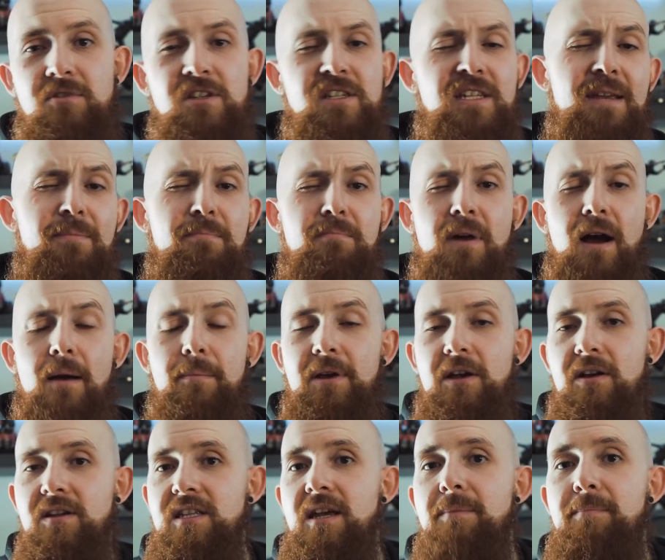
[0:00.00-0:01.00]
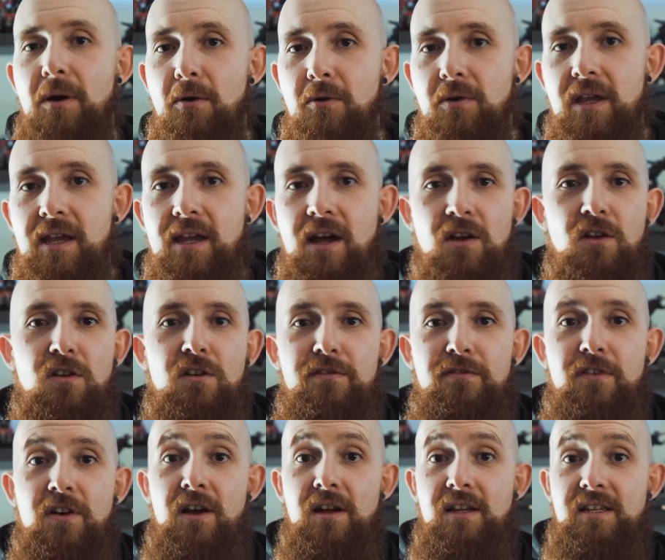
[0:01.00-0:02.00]
Just keep in mind, because they're bulky, a lot
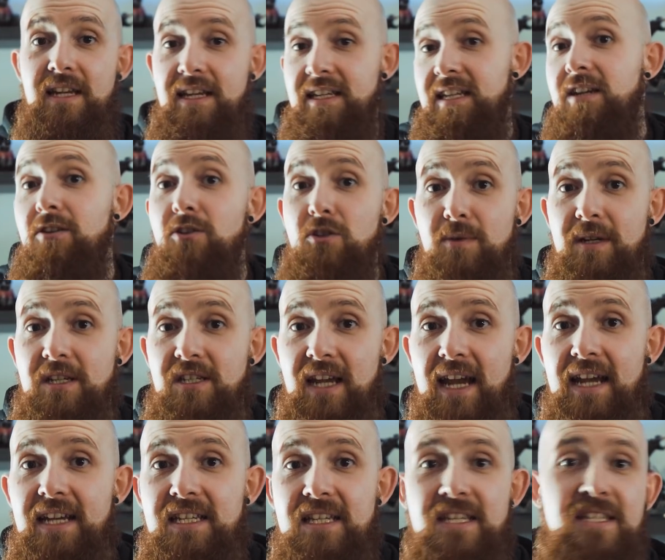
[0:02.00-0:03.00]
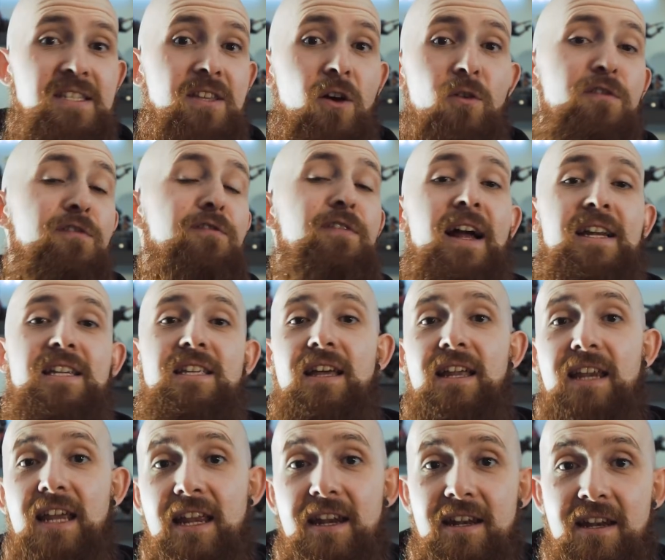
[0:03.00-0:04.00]
of Nintendo Switch cases don't factor
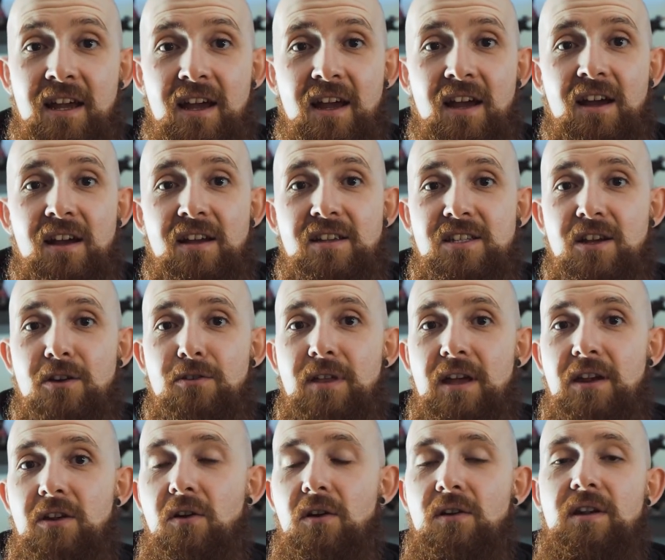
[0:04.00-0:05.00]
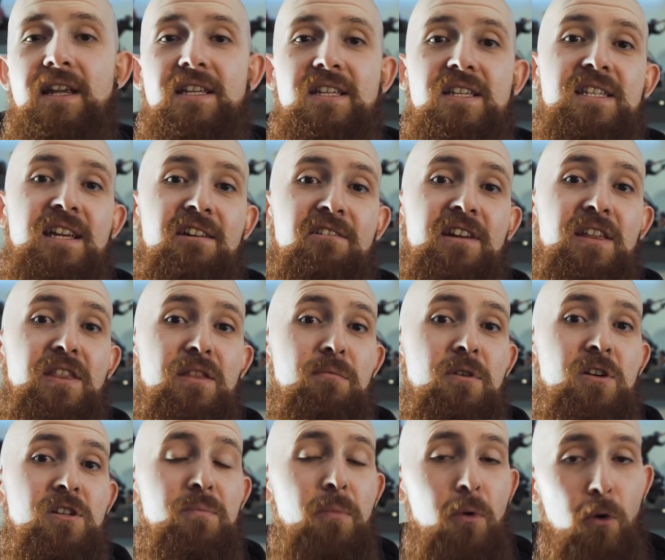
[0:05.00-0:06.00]
that in, so they're not necessarily the
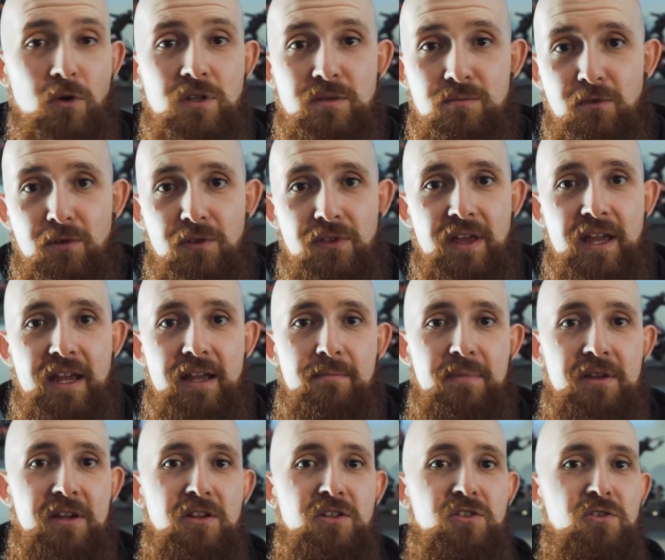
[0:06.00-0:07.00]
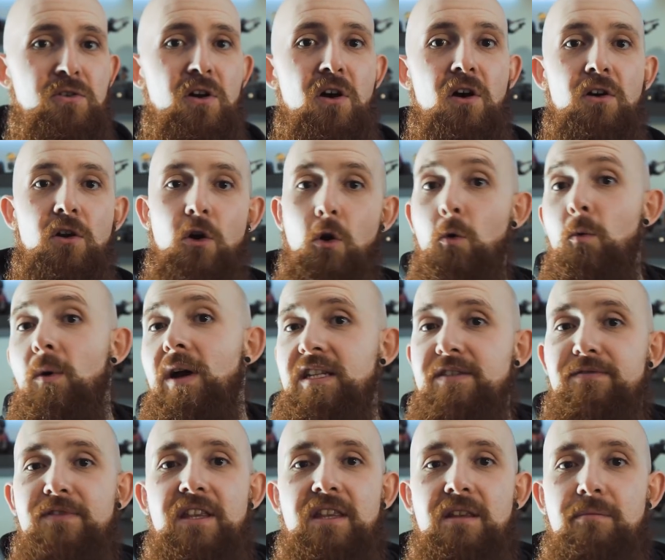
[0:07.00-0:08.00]
most portable thing because you can't
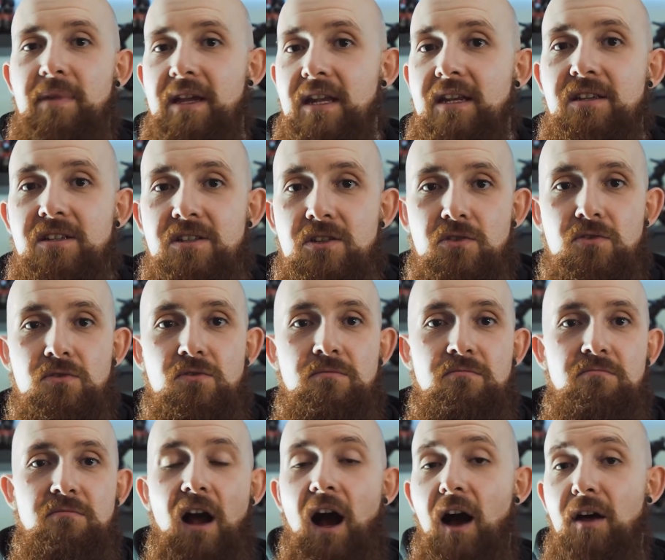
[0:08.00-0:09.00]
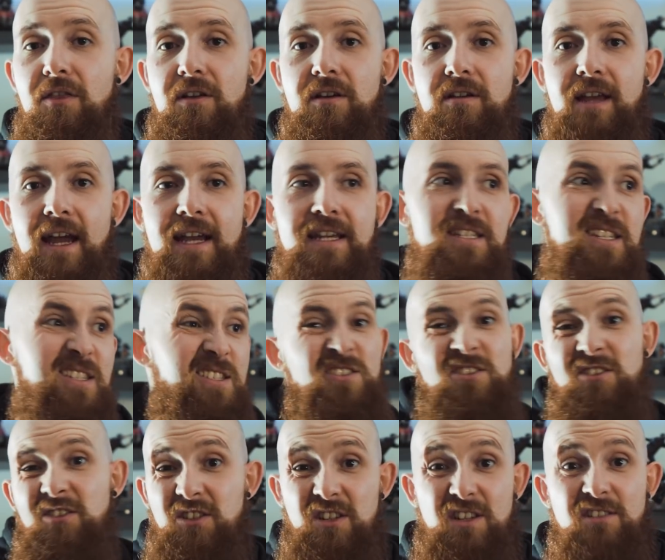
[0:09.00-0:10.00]
always fit them into other cases.
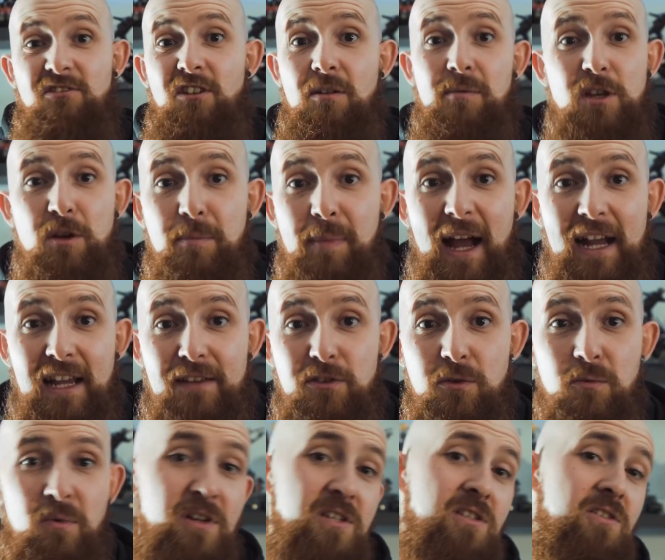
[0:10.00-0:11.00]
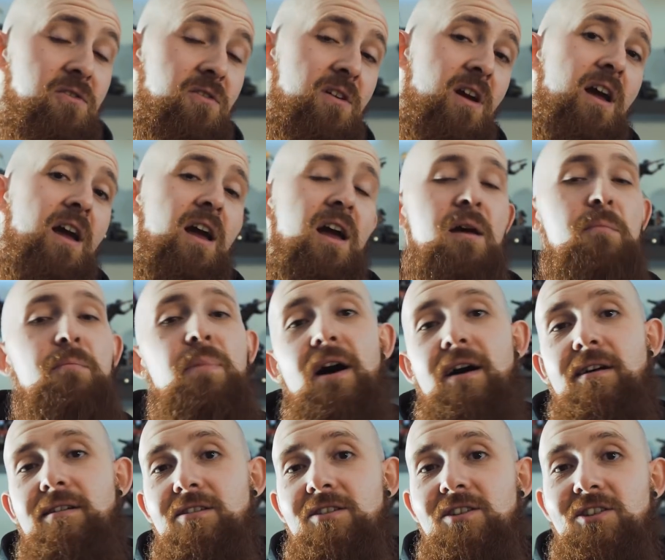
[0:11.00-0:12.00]
You could just throw them in your bag if you want to,
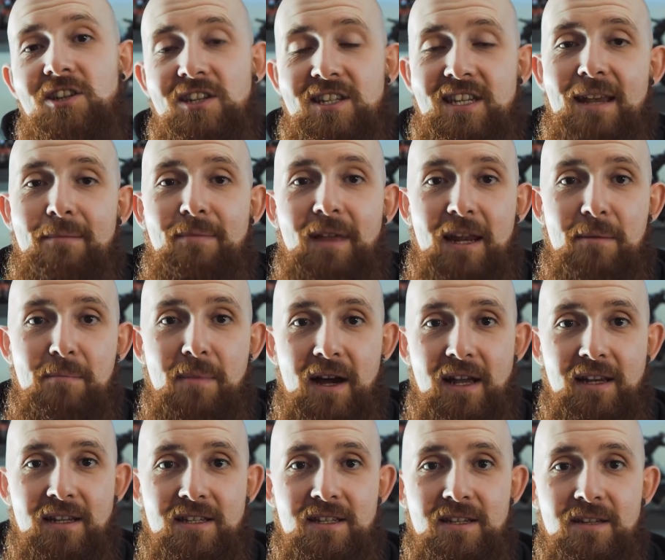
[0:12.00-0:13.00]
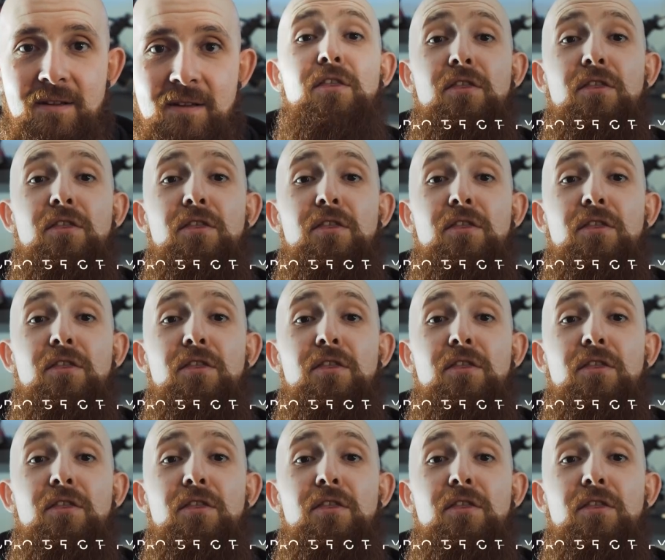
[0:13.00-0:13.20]
but just keep that in mind.